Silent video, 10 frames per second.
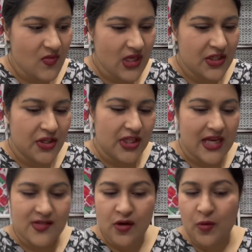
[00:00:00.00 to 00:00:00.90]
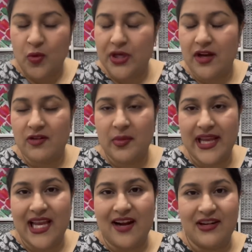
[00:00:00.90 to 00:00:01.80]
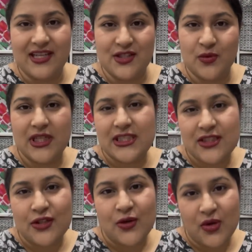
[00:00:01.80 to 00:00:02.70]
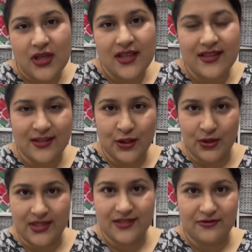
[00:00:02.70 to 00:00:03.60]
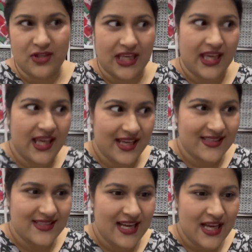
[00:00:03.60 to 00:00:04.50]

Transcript: you know that's the whole point of a play area is you want it to look good for the kids